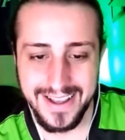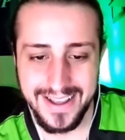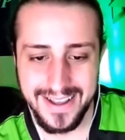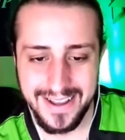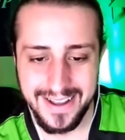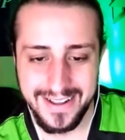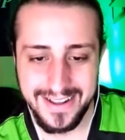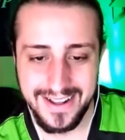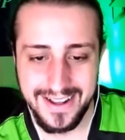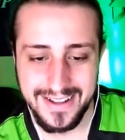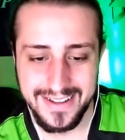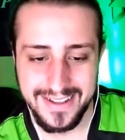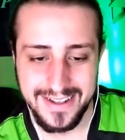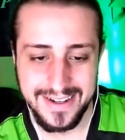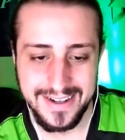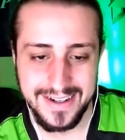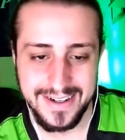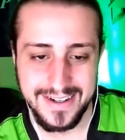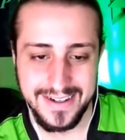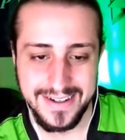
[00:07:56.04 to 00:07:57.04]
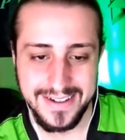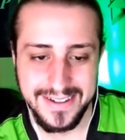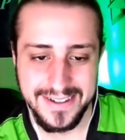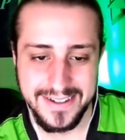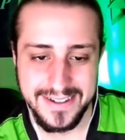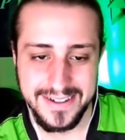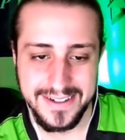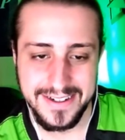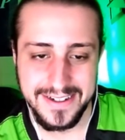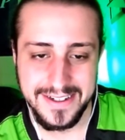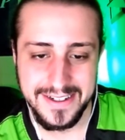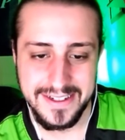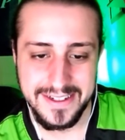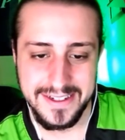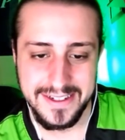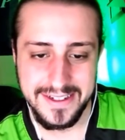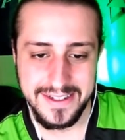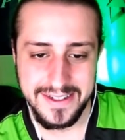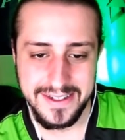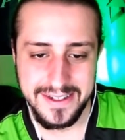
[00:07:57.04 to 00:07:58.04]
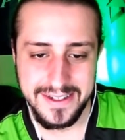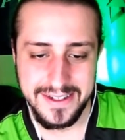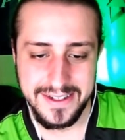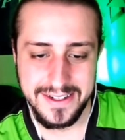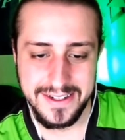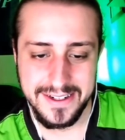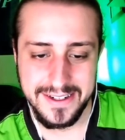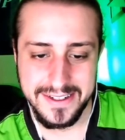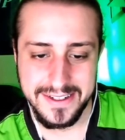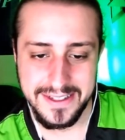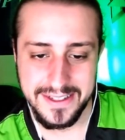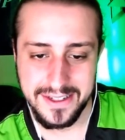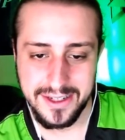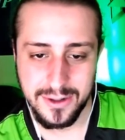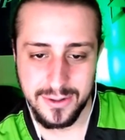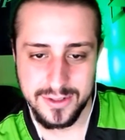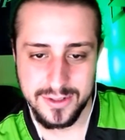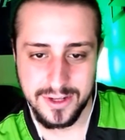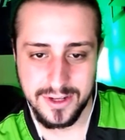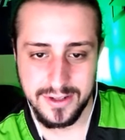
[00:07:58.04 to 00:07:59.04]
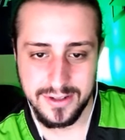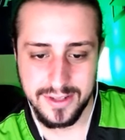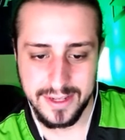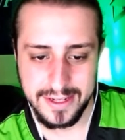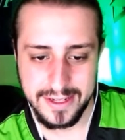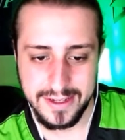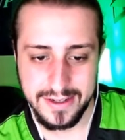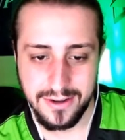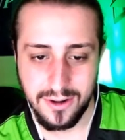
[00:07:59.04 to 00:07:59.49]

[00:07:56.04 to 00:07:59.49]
and then he goes on like